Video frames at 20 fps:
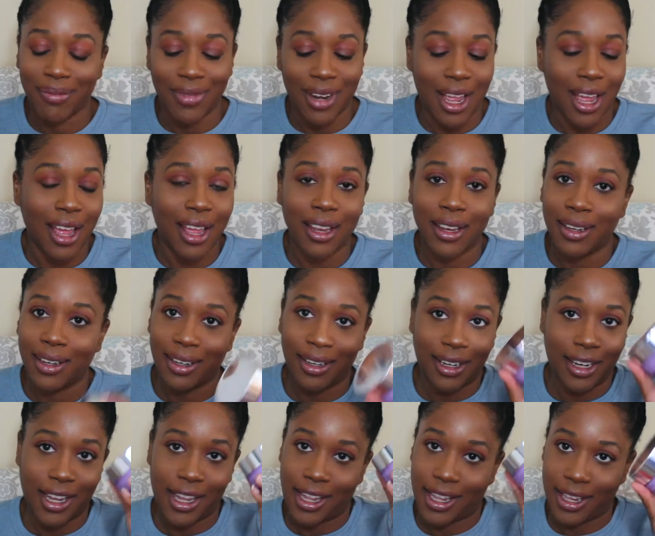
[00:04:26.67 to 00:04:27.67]
Not
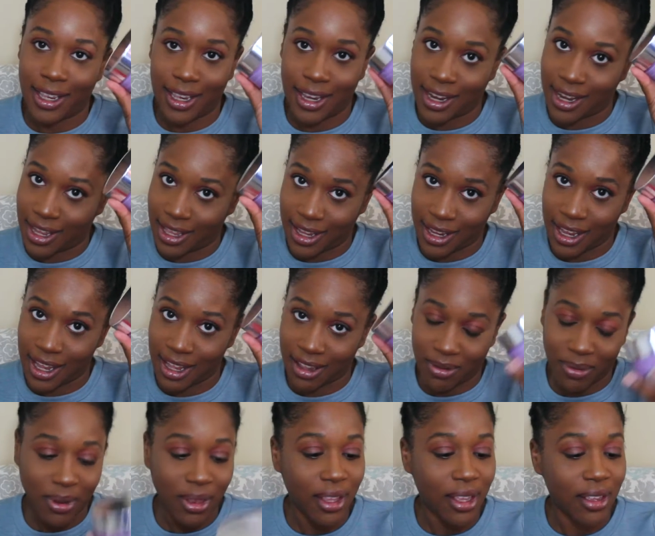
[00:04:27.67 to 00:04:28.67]
the
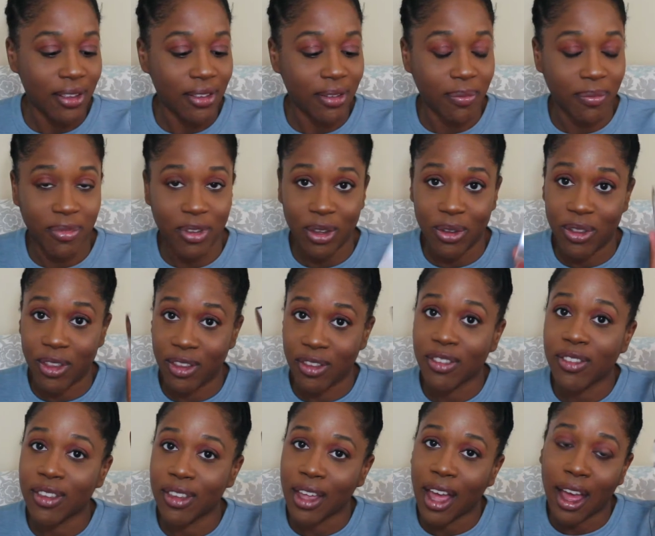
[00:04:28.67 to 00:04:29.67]
case with this. So
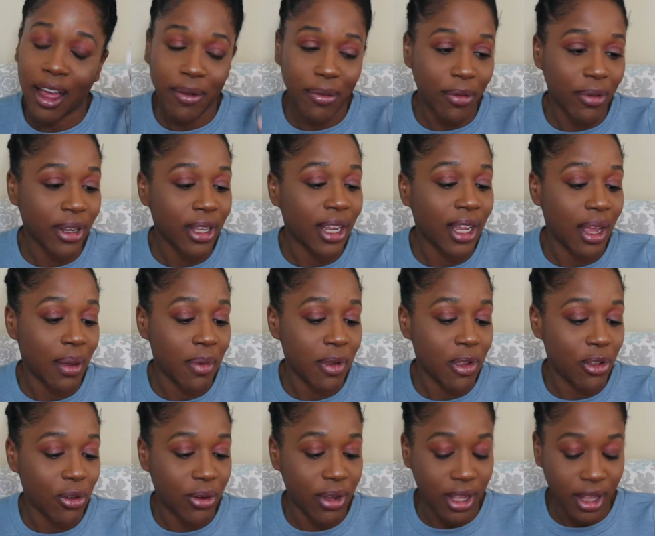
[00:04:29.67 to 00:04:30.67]
this, I really am
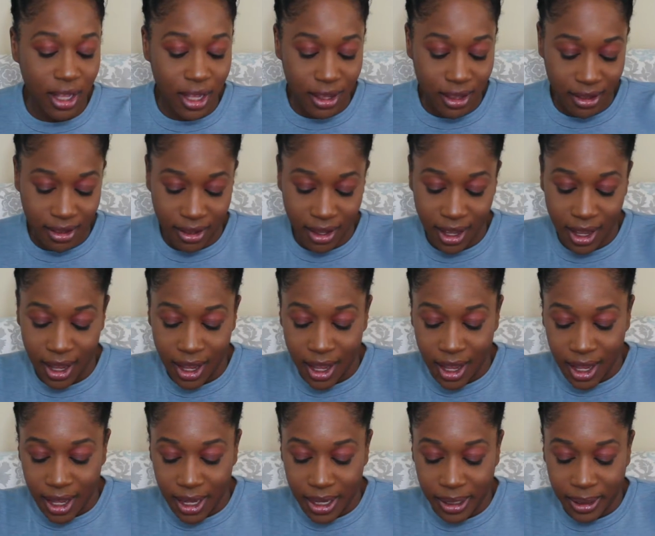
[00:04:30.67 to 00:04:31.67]
enjoying this,
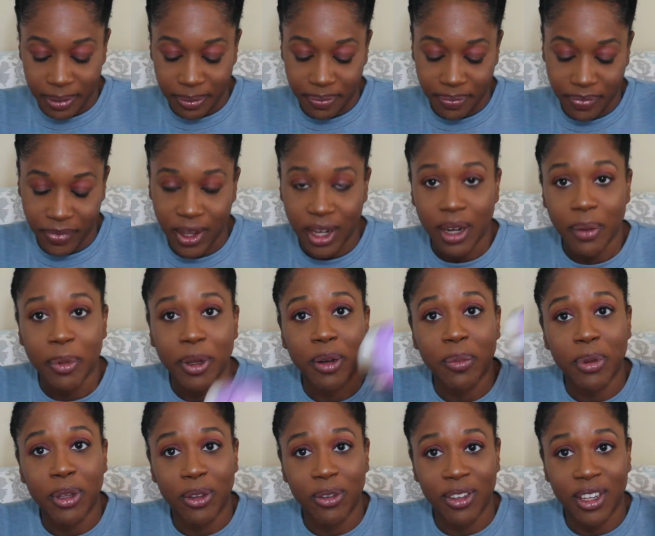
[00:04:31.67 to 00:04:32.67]
and I'm
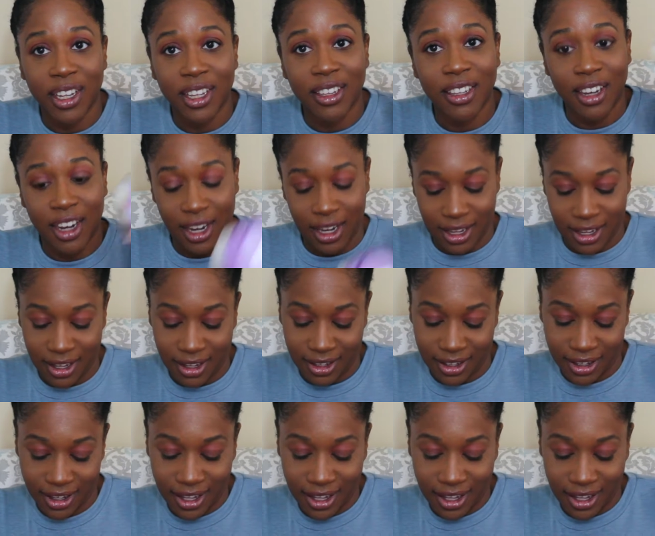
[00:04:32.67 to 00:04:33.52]
going to be using it tonight.